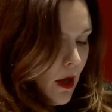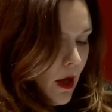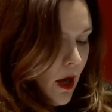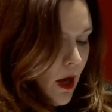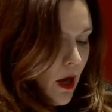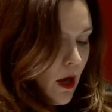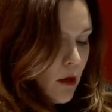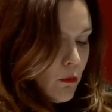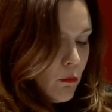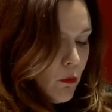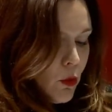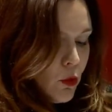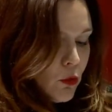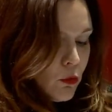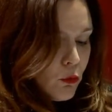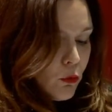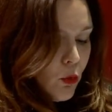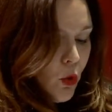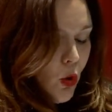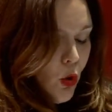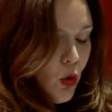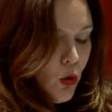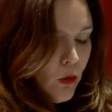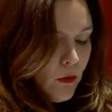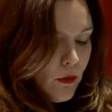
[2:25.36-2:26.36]

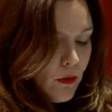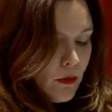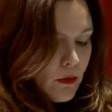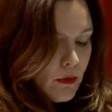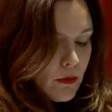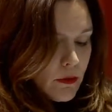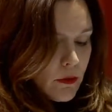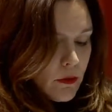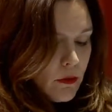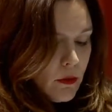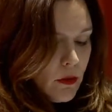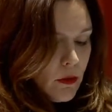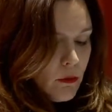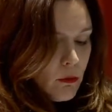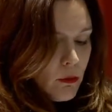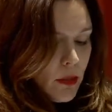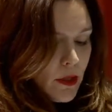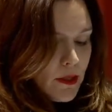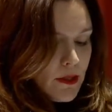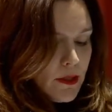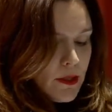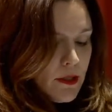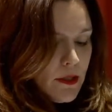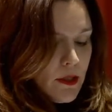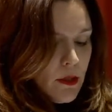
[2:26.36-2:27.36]
among others,
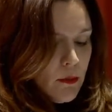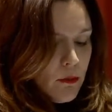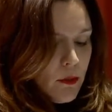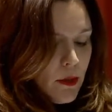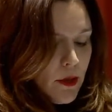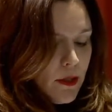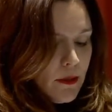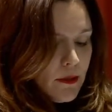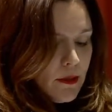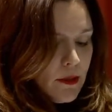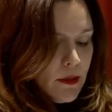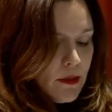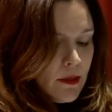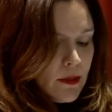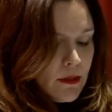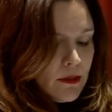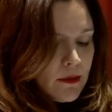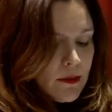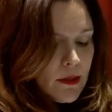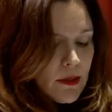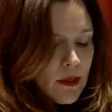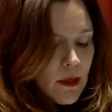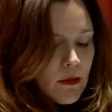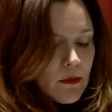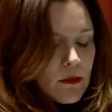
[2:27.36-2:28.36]
participate in
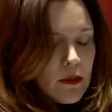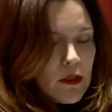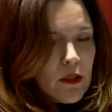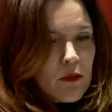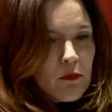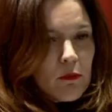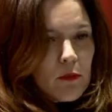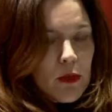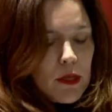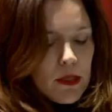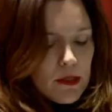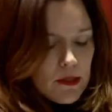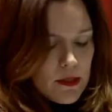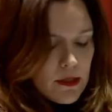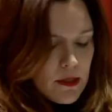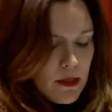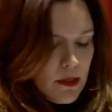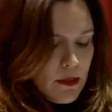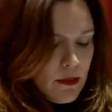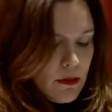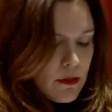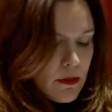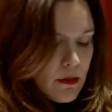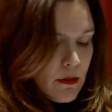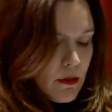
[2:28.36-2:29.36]
interactive
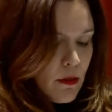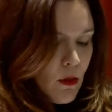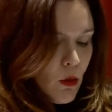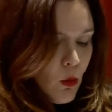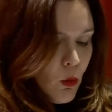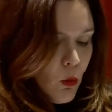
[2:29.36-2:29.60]
visits,